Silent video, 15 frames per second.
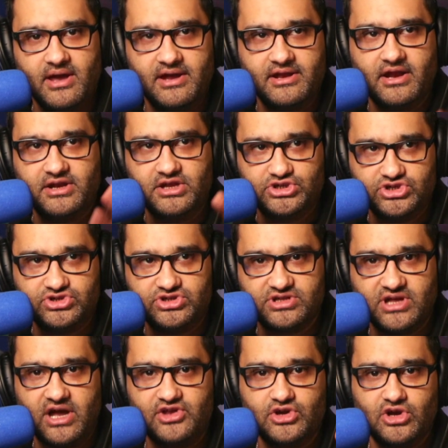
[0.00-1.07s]
In addition to
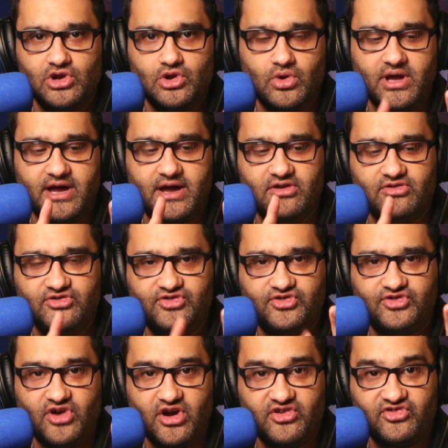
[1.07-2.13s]
that, you can look at
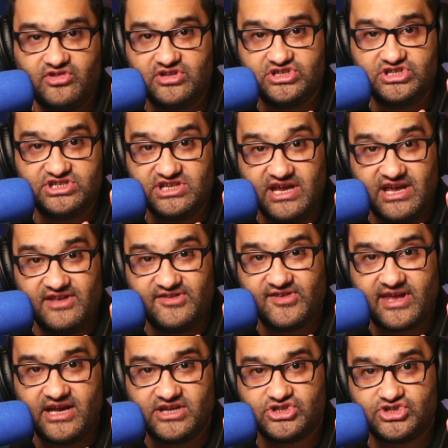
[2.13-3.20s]
stocks and shares,
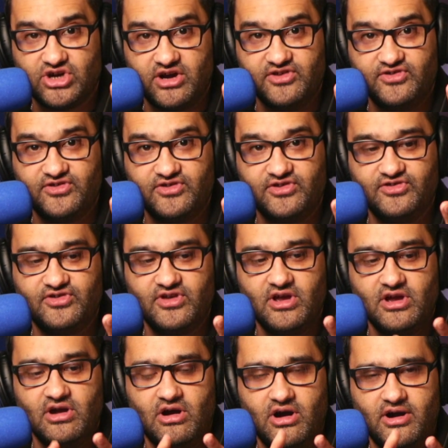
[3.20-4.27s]
cash ISAs.
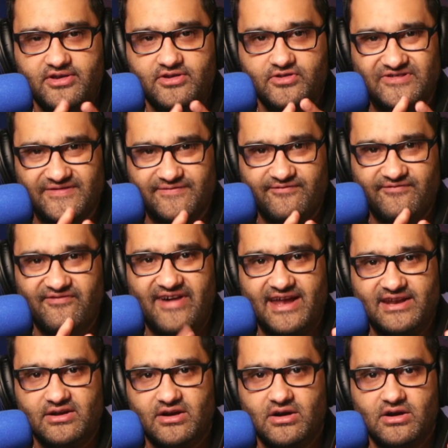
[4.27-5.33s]
I use
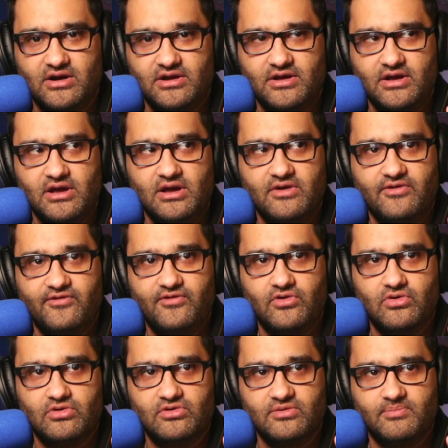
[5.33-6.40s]
Vanguard
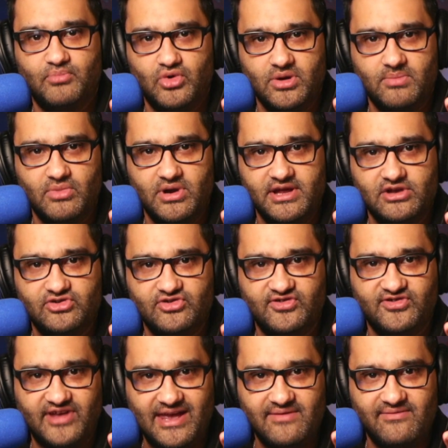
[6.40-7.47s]
for putting money into
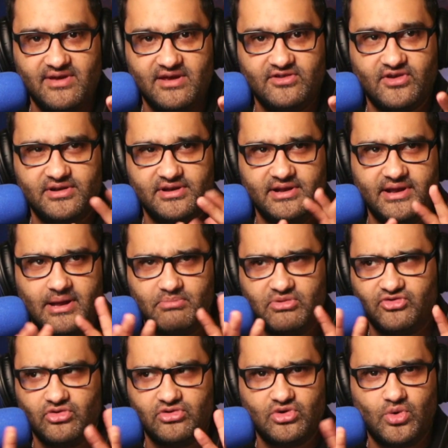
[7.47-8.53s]
savings. I did an
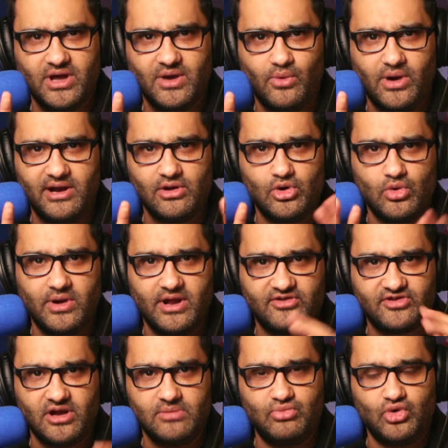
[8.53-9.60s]
episode quite a while ago where I
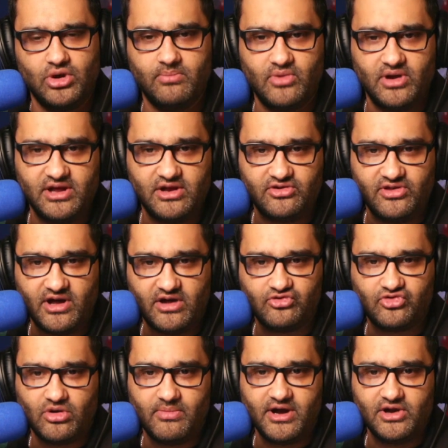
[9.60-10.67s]
started putting money into that.
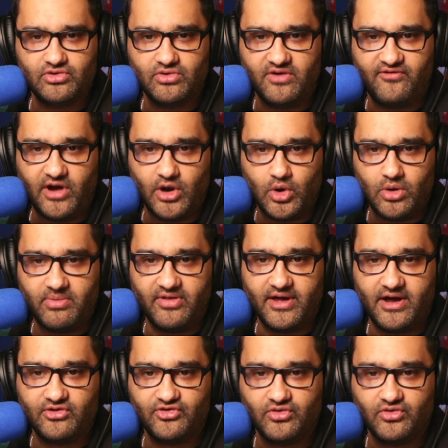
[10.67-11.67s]
So I might do a follow-up on that.